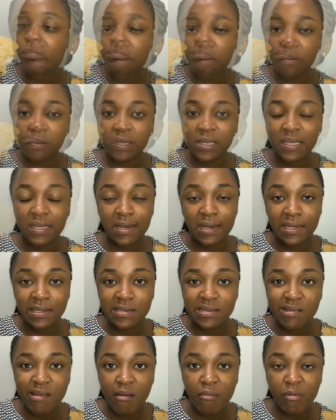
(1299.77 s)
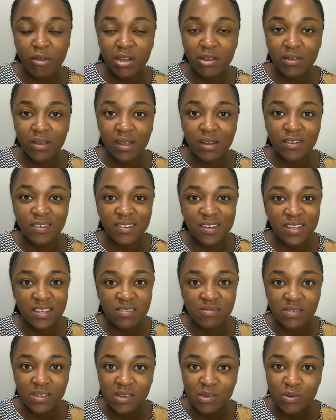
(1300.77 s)
Okay guys, I'm going to end today's
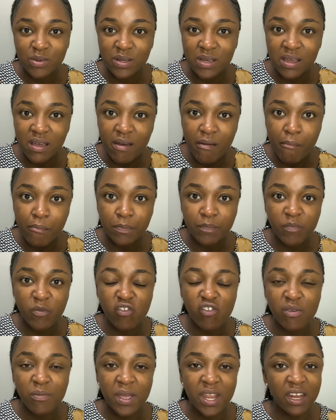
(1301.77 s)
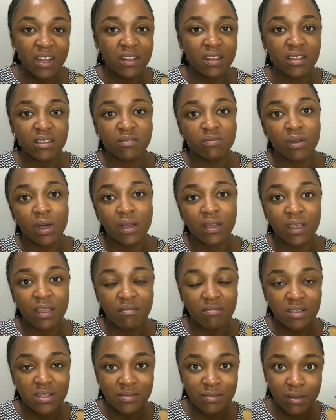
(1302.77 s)
video here. If you made it this far, give
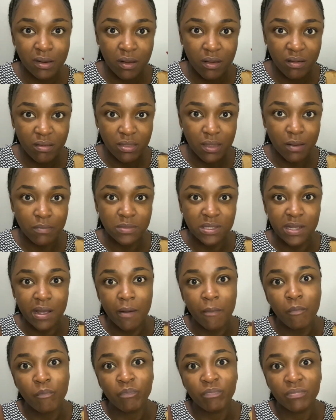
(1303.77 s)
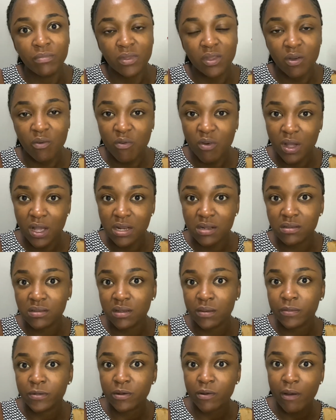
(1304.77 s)
this video a thumbs up. Don't forget to
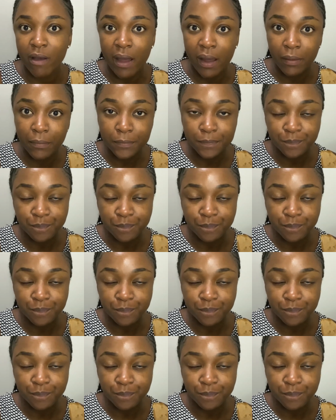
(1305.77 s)
subscribe.